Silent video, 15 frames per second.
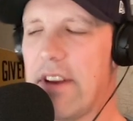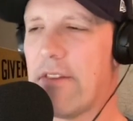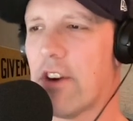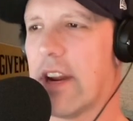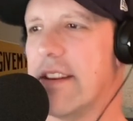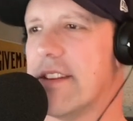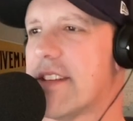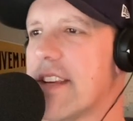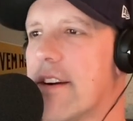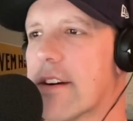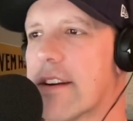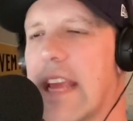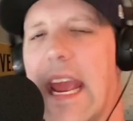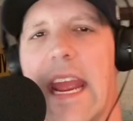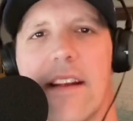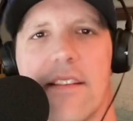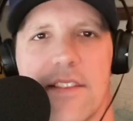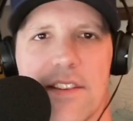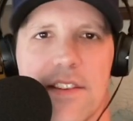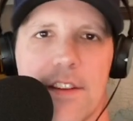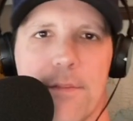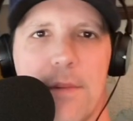never considered
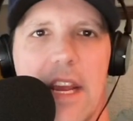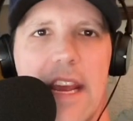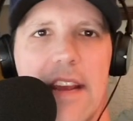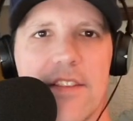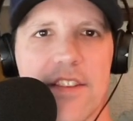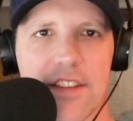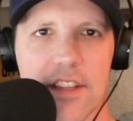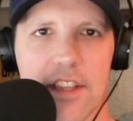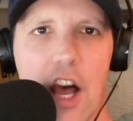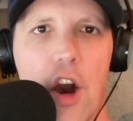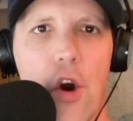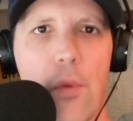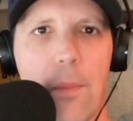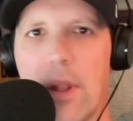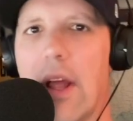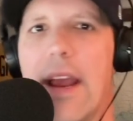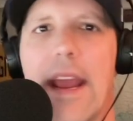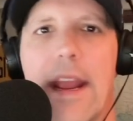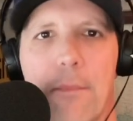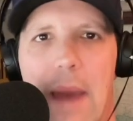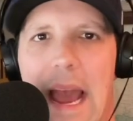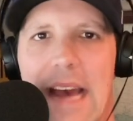Kansas to be a
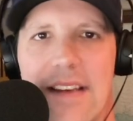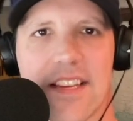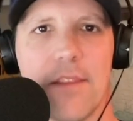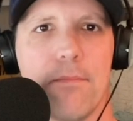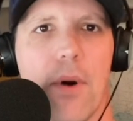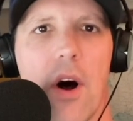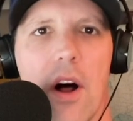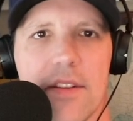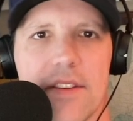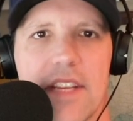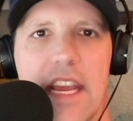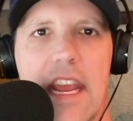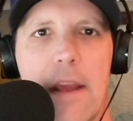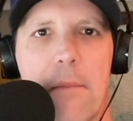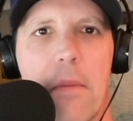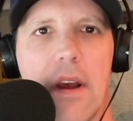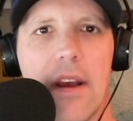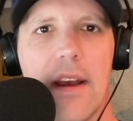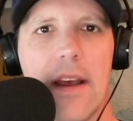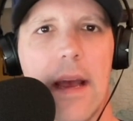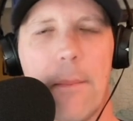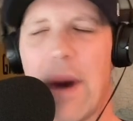slow-playing basketball team
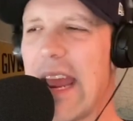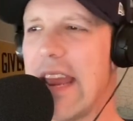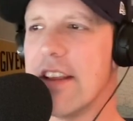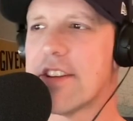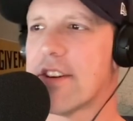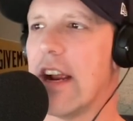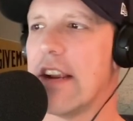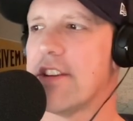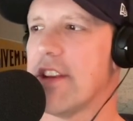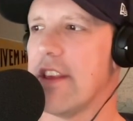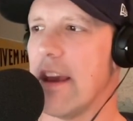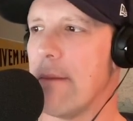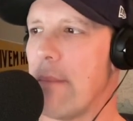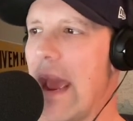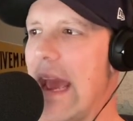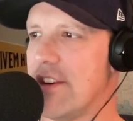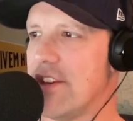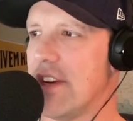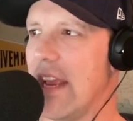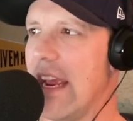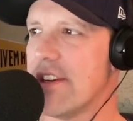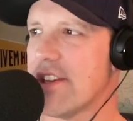by any stretch of the
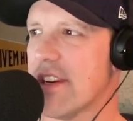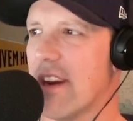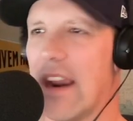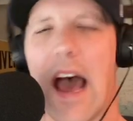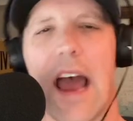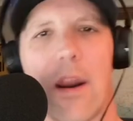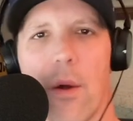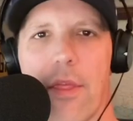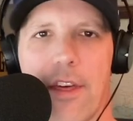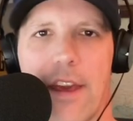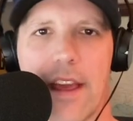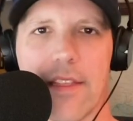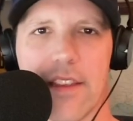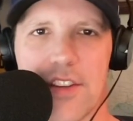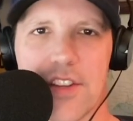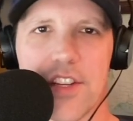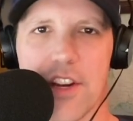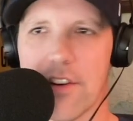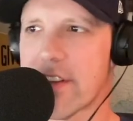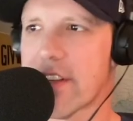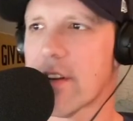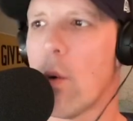imagination, and I don't think this
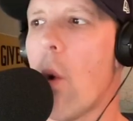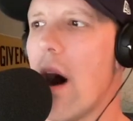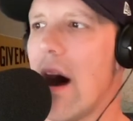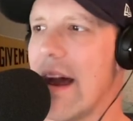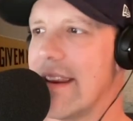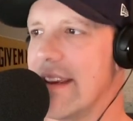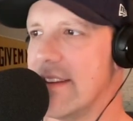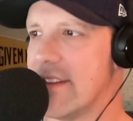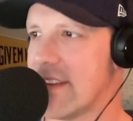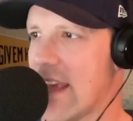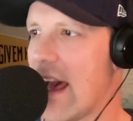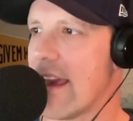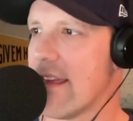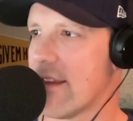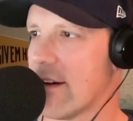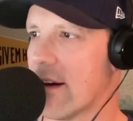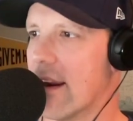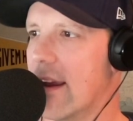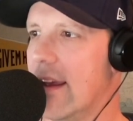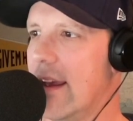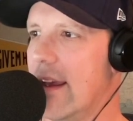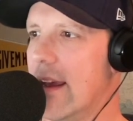year's squad is either.
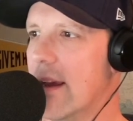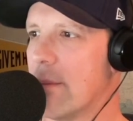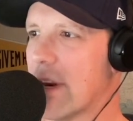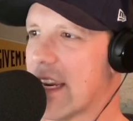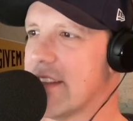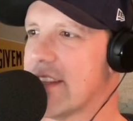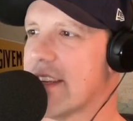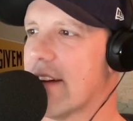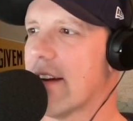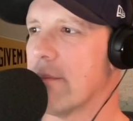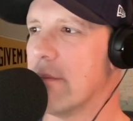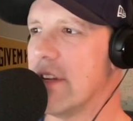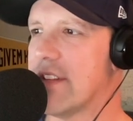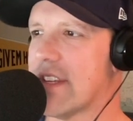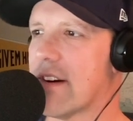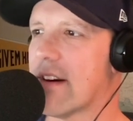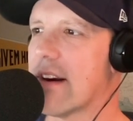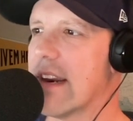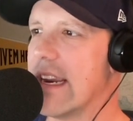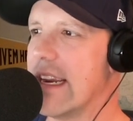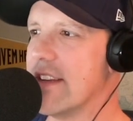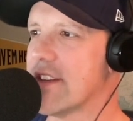But considering
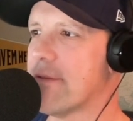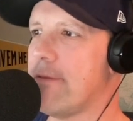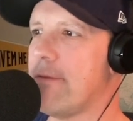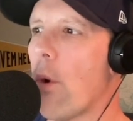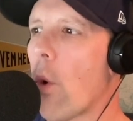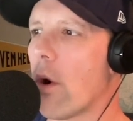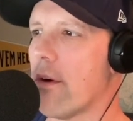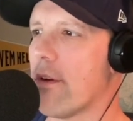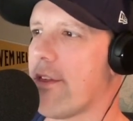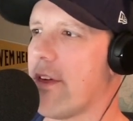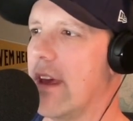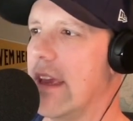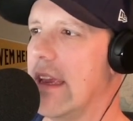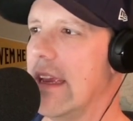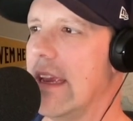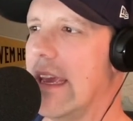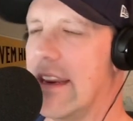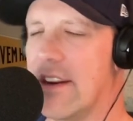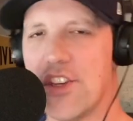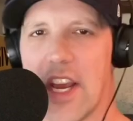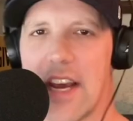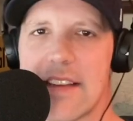Missouri is fourth in
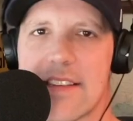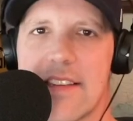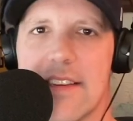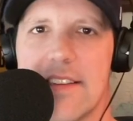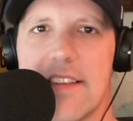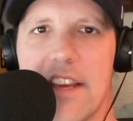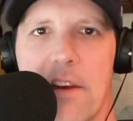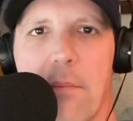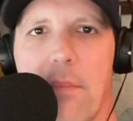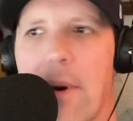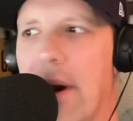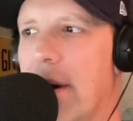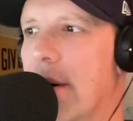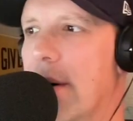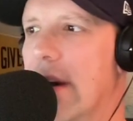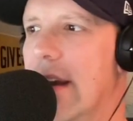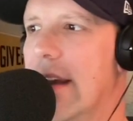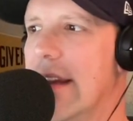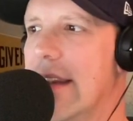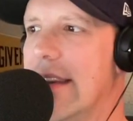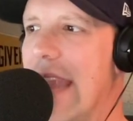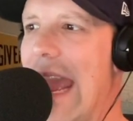adjusted tempo
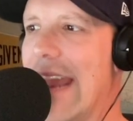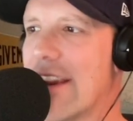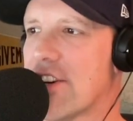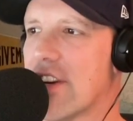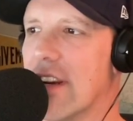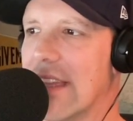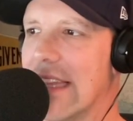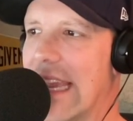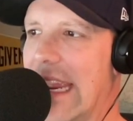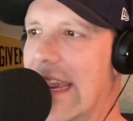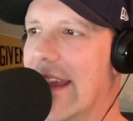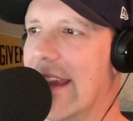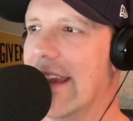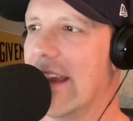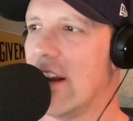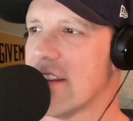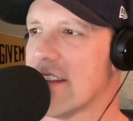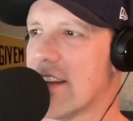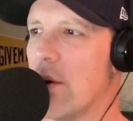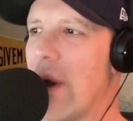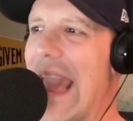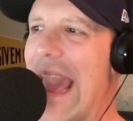nationally and
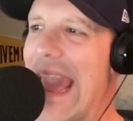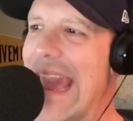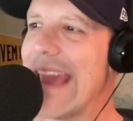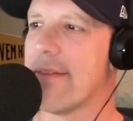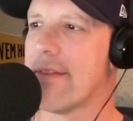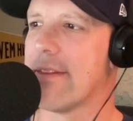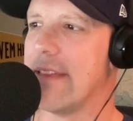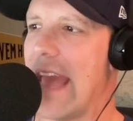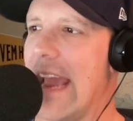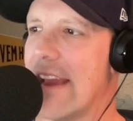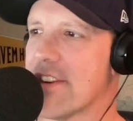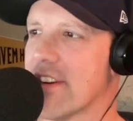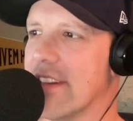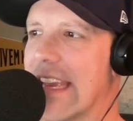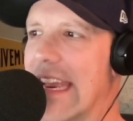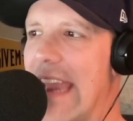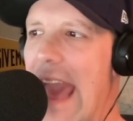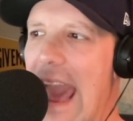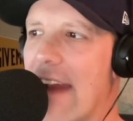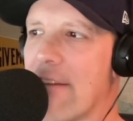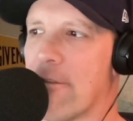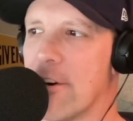also eighth nationally in
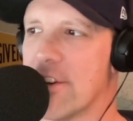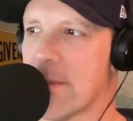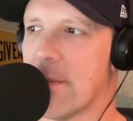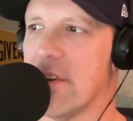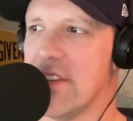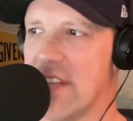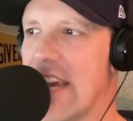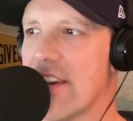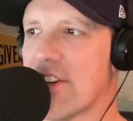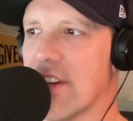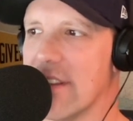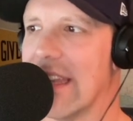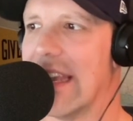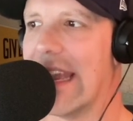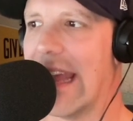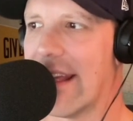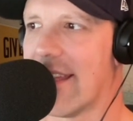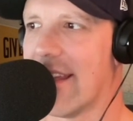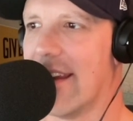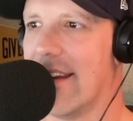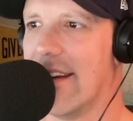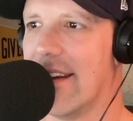average possession
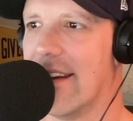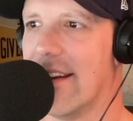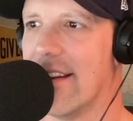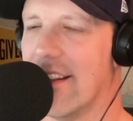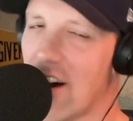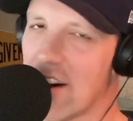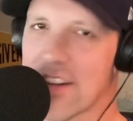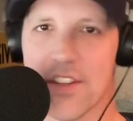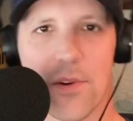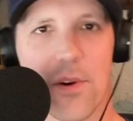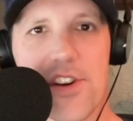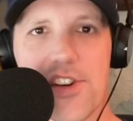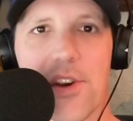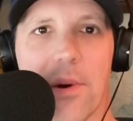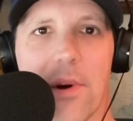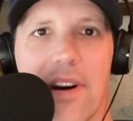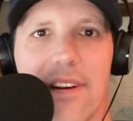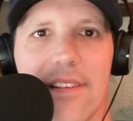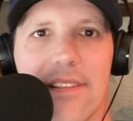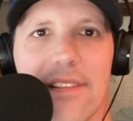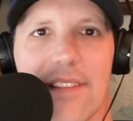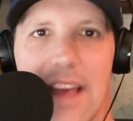length, long story
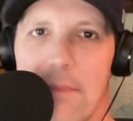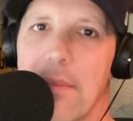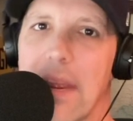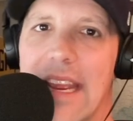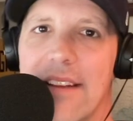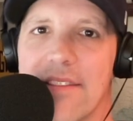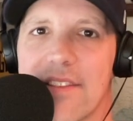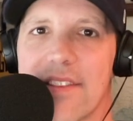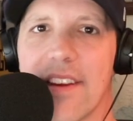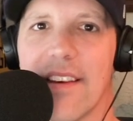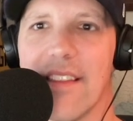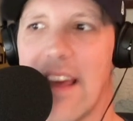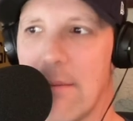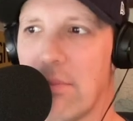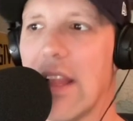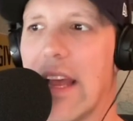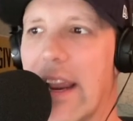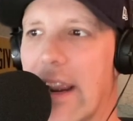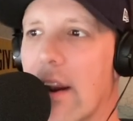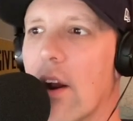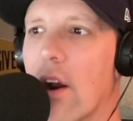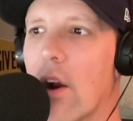short, that means they
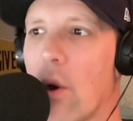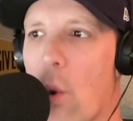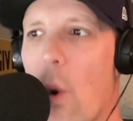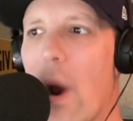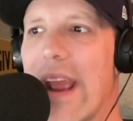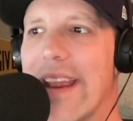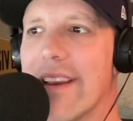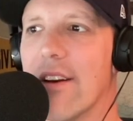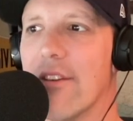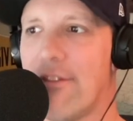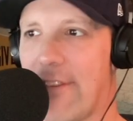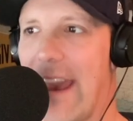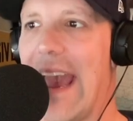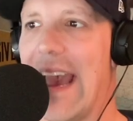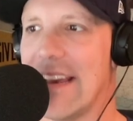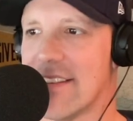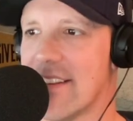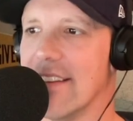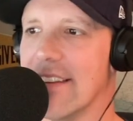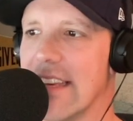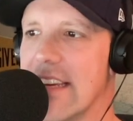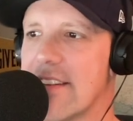play quite fast,
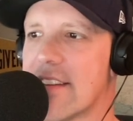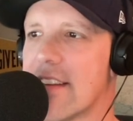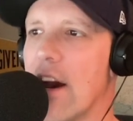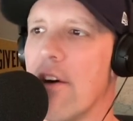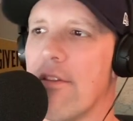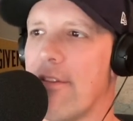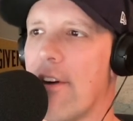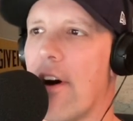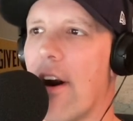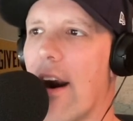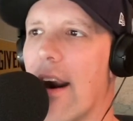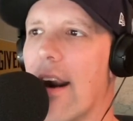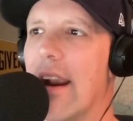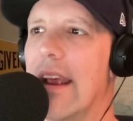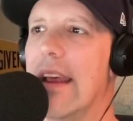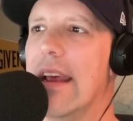at least so far.